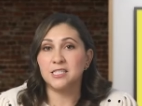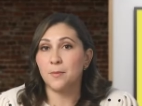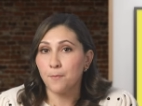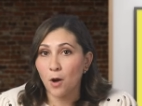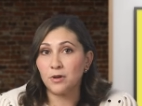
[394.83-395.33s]
His
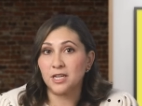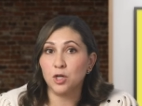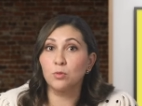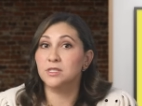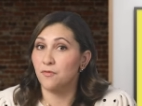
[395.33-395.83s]
opponent,
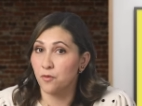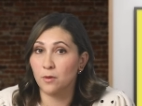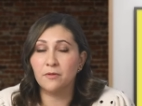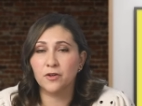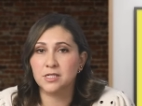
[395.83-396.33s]
who was a
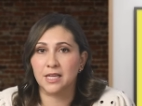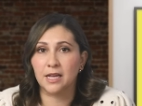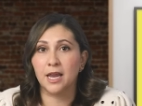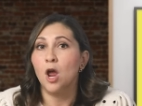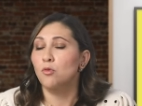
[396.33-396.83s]
former first
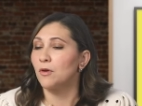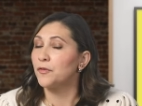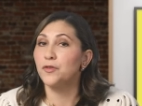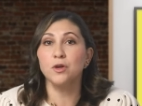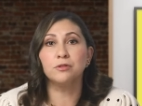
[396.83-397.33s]
lady,
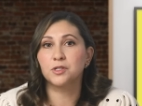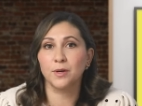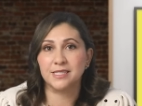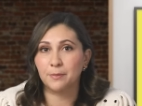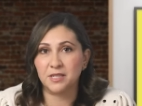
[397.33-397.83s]
refused to
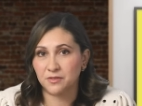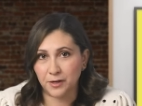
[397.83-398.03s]
accept his